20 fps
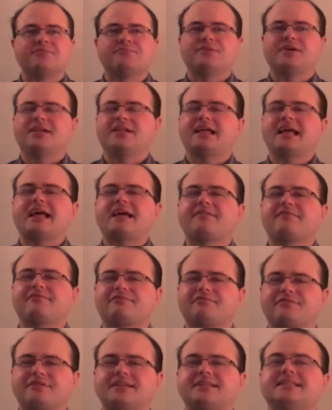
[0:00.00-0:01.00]
Well,
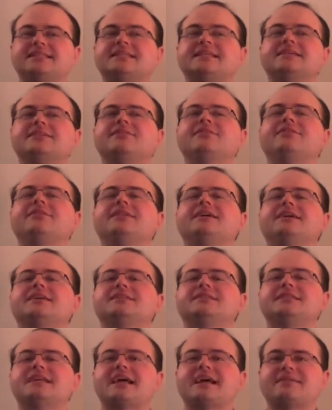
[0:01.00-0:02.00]
every single
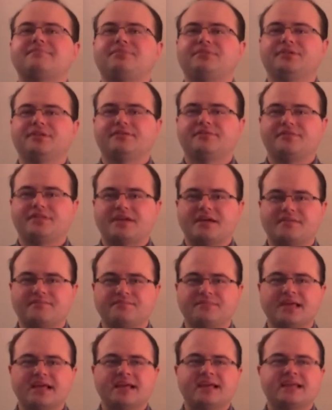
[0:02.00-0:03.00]
example of
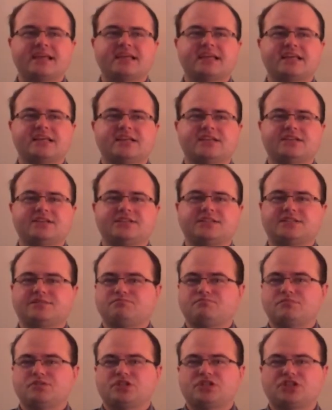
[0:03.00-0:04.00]
them
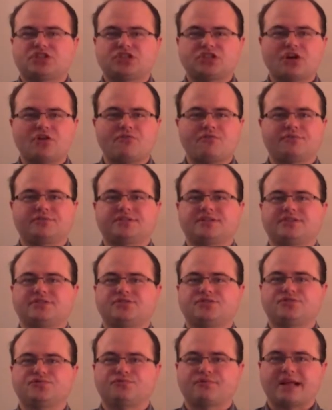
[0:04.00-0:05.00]
is
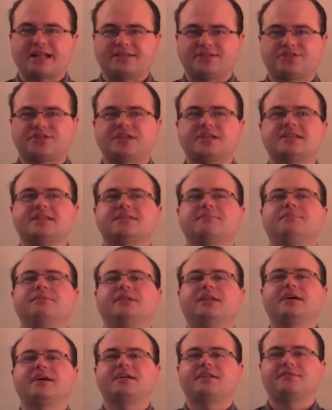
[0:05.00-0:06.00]
soaked, drenched in the
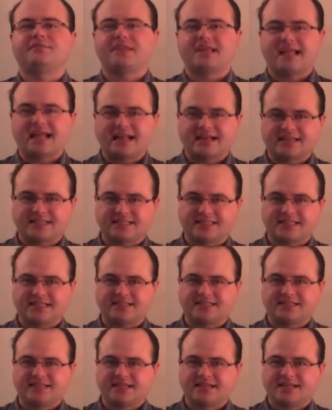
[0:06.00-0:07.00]
blood of the
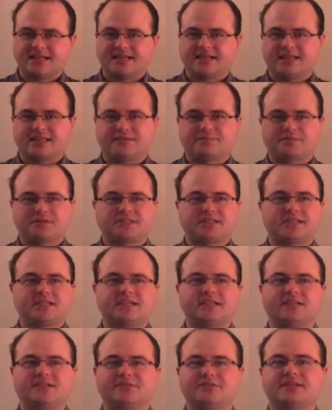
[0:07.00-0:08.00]
innocent. The
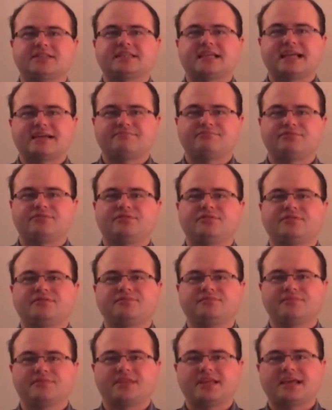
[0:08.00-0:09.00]
particular
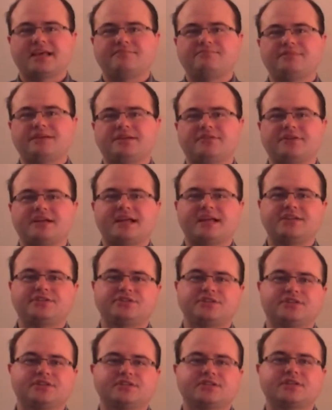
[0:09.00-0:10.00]
example that Peter
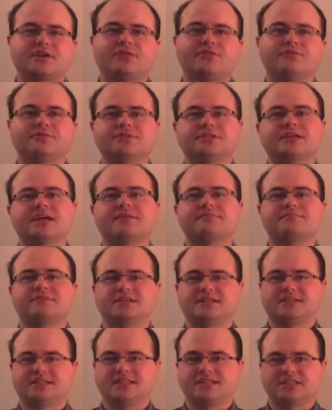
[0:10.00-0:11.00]
Hitchens holds up
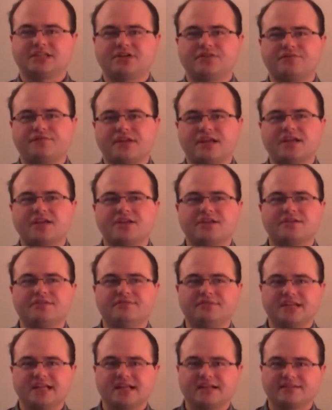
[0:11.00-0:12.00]
is the Soviet
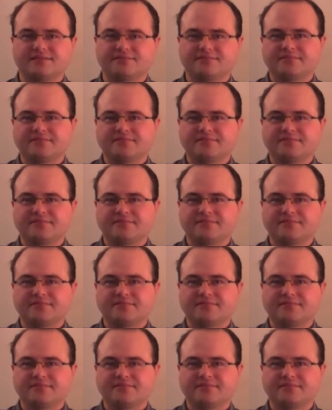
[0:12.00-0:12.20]
Union.